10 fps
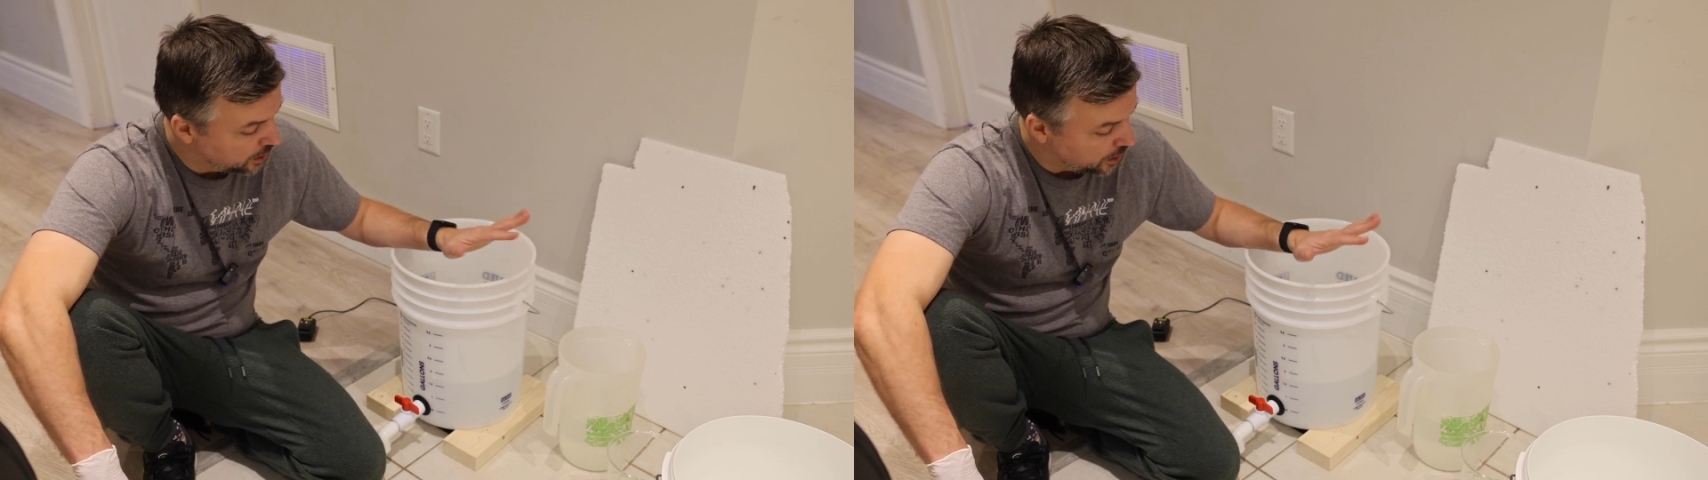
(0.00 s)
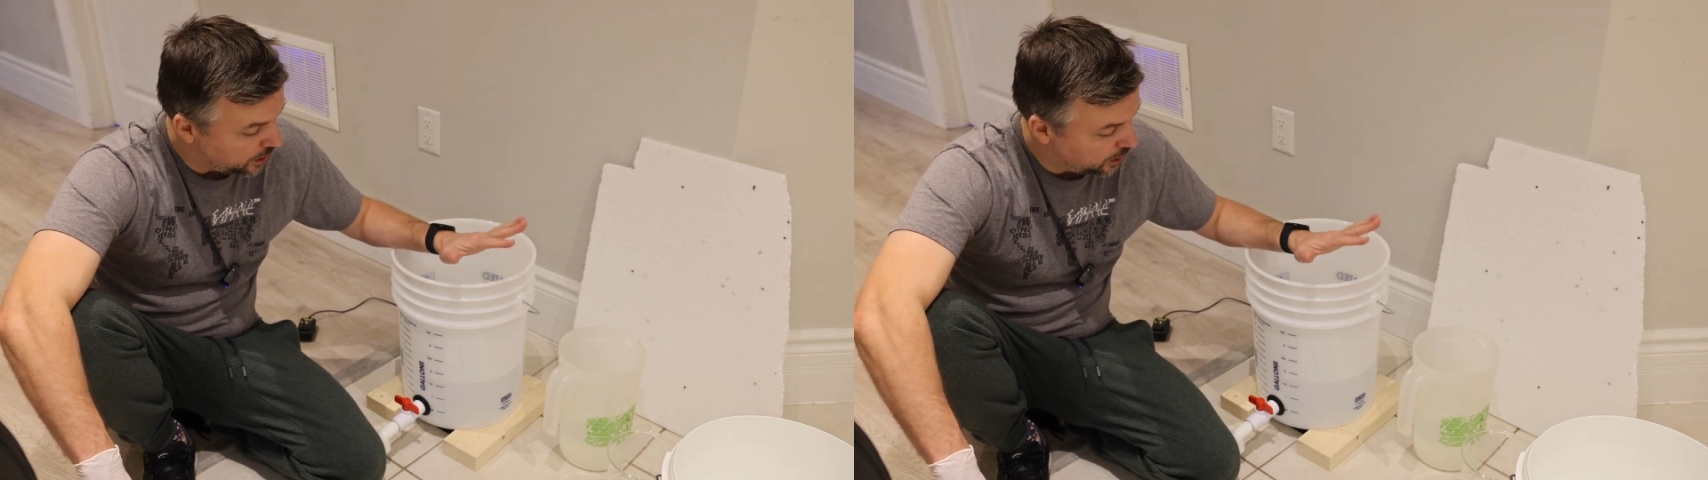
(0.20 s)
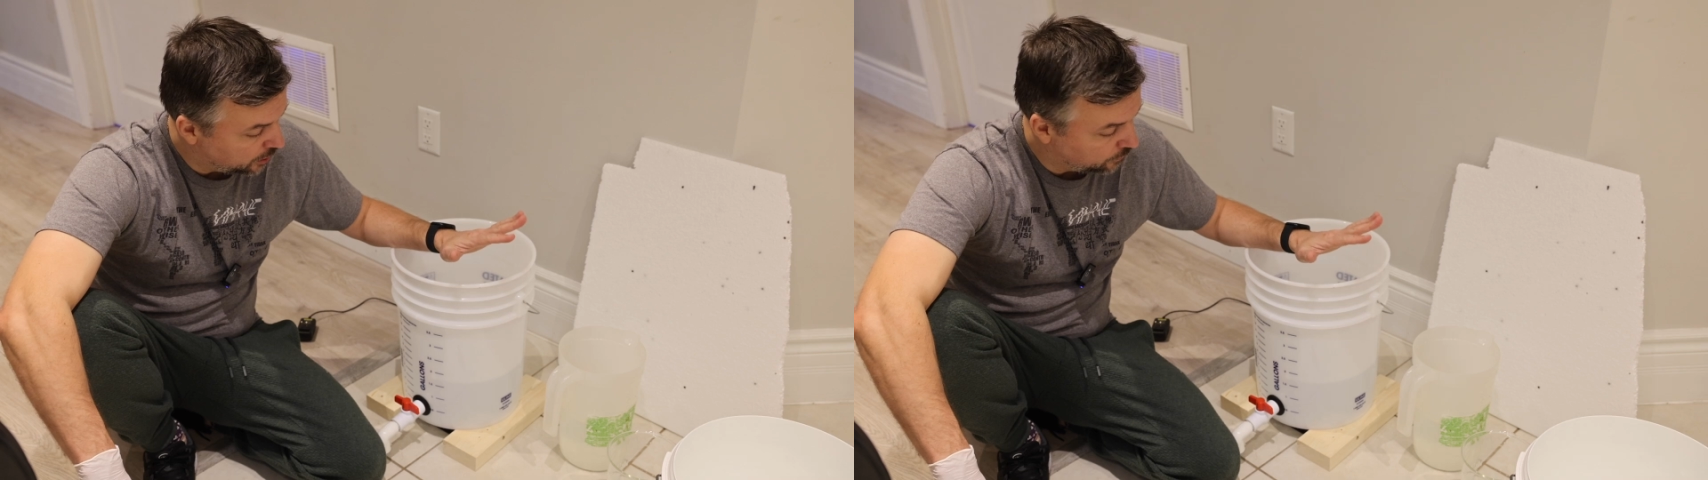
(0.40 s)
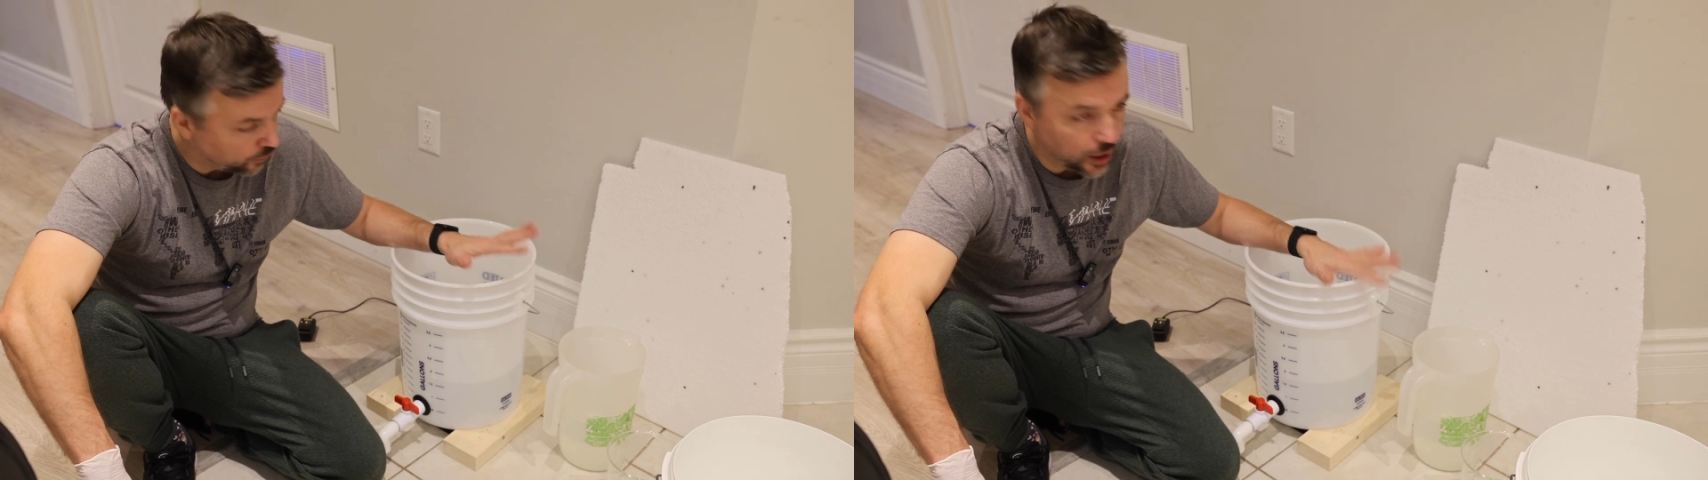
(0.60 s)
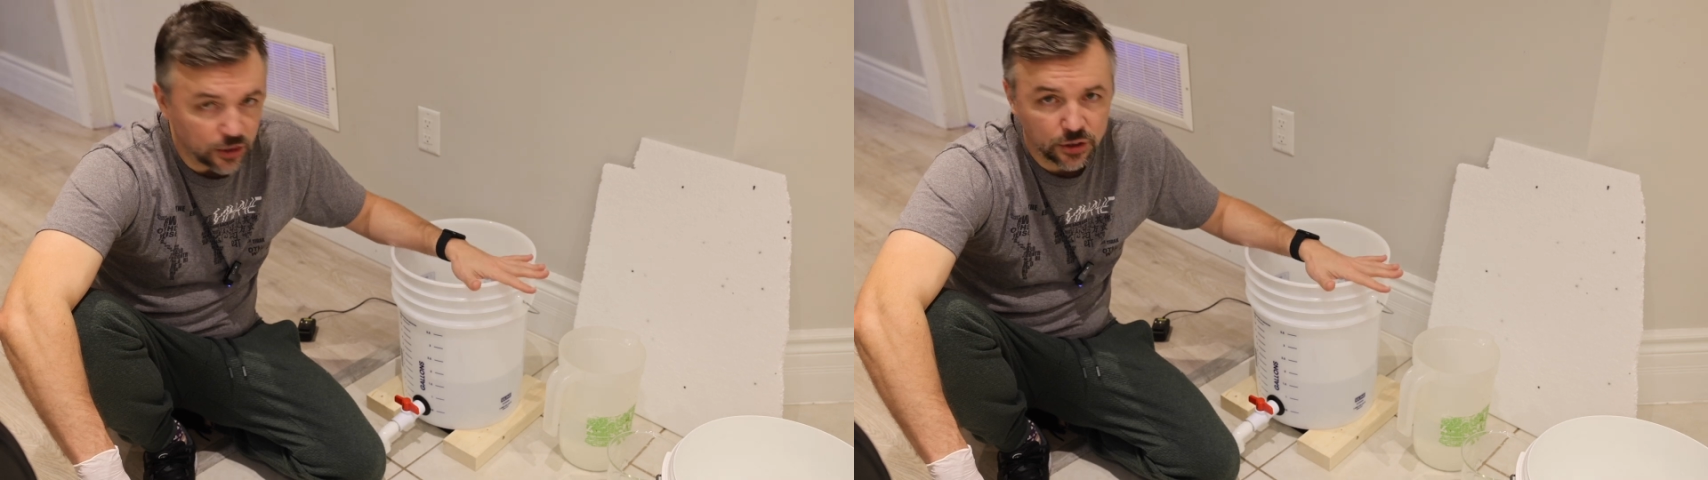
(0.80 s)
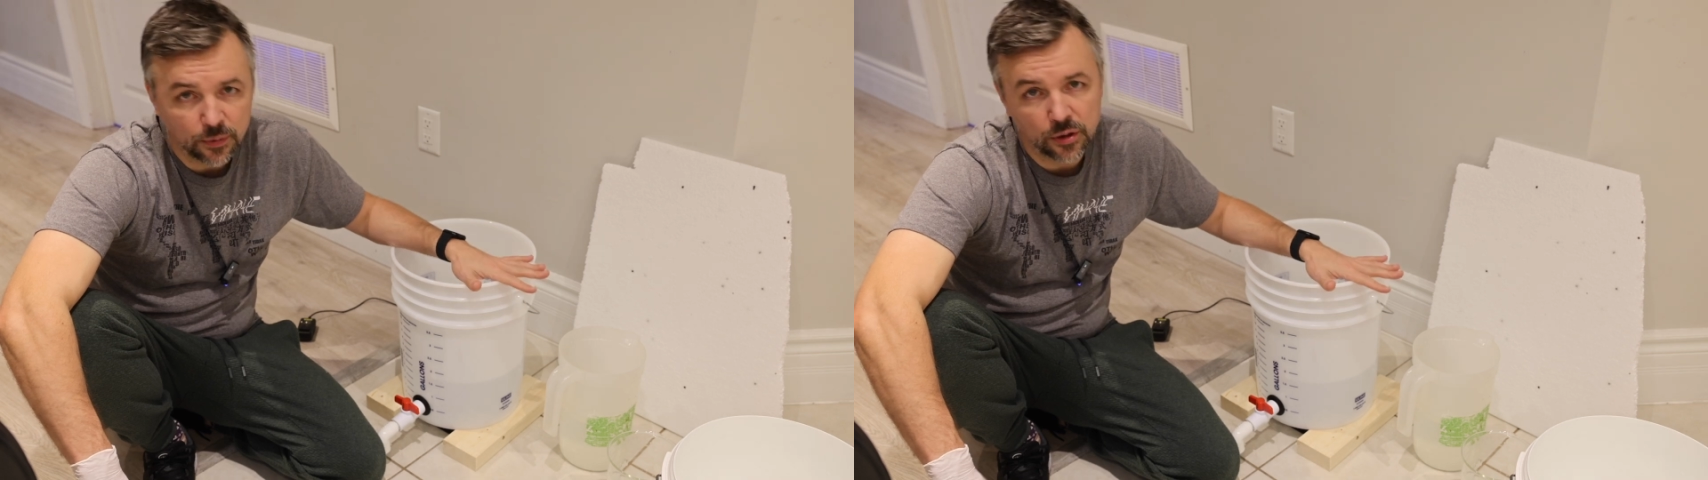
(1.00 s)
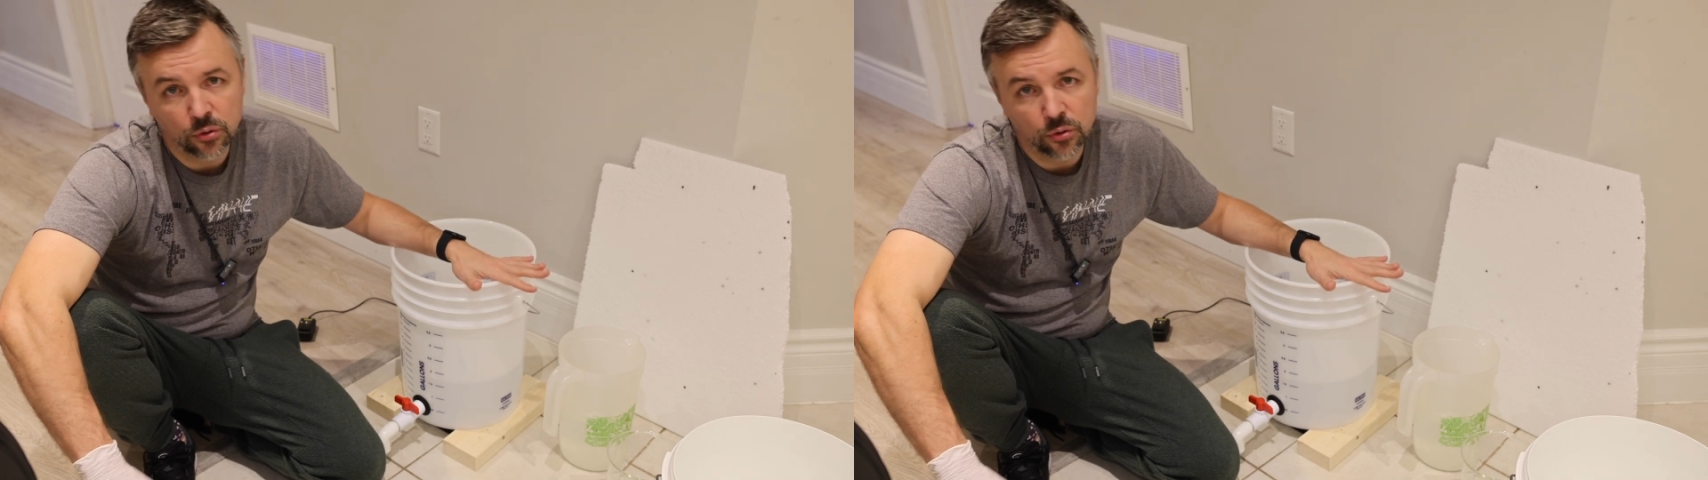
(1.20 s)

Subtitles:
And for calcium, I